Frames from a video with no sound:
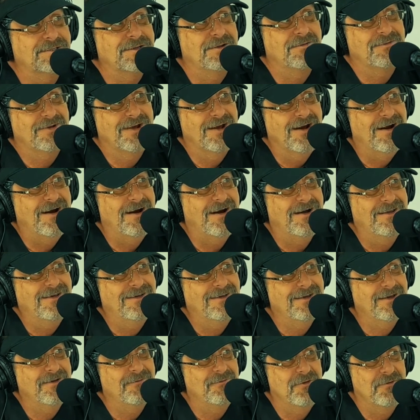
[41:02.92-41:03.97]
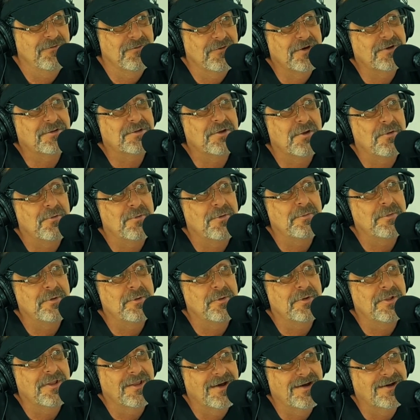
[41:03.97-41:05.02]
of God, if you've looked on a woman
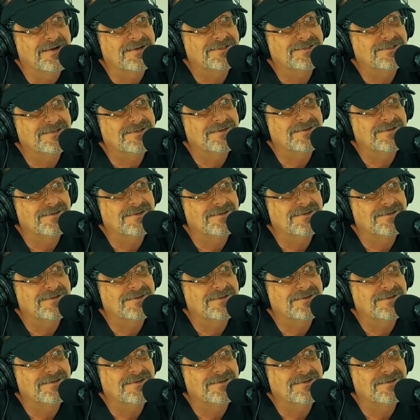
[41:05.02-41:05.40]
with lust,